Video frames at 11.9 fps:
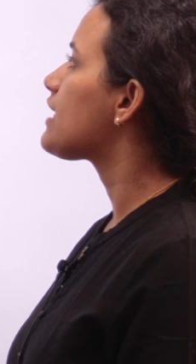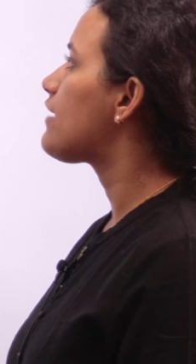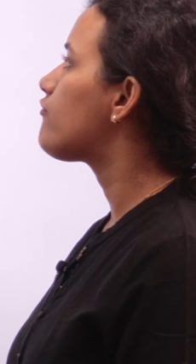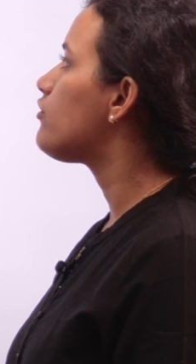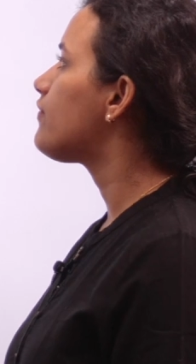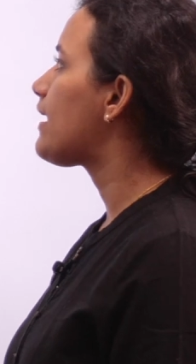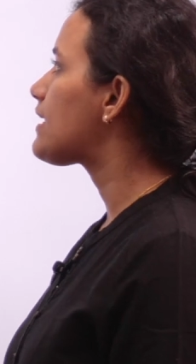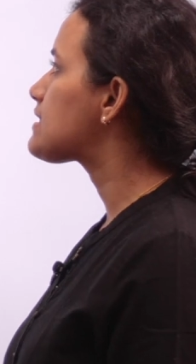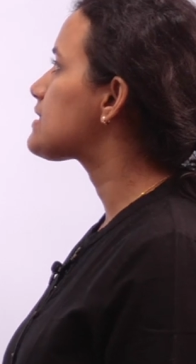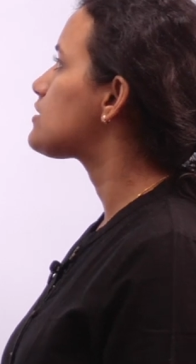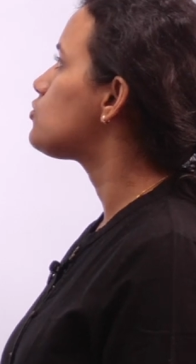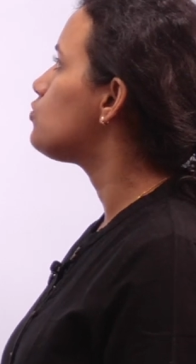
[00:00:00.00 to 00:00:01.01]
f of
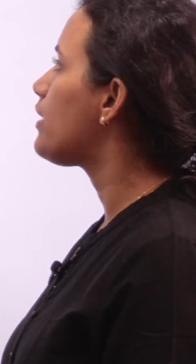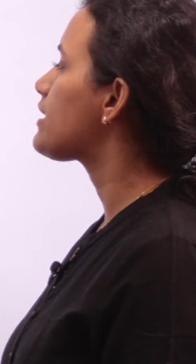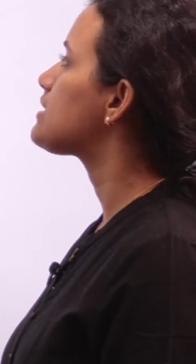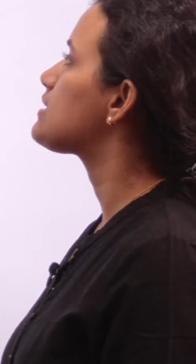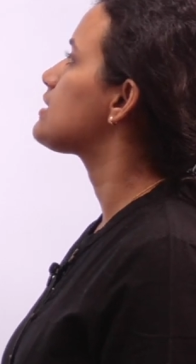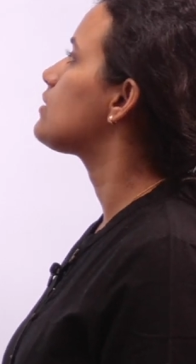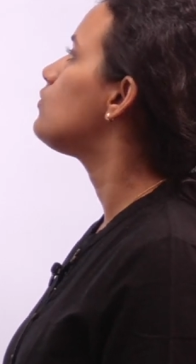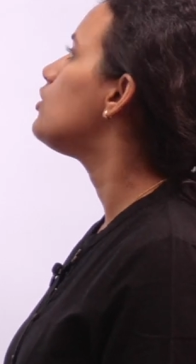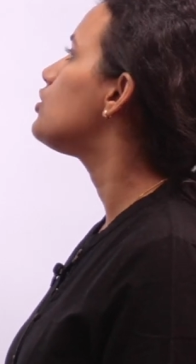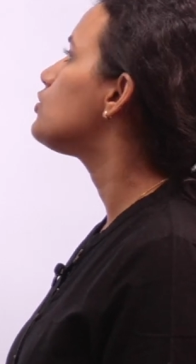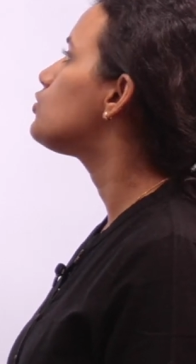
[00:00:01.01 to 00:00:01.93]
x 2x is equal to